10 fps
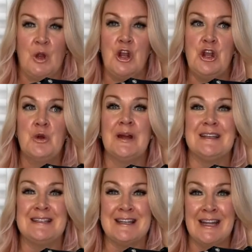You can
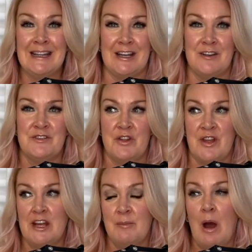deadlift.
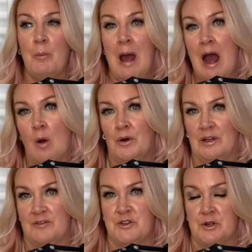Think about power
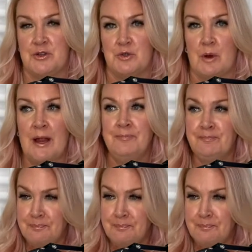lifters, right?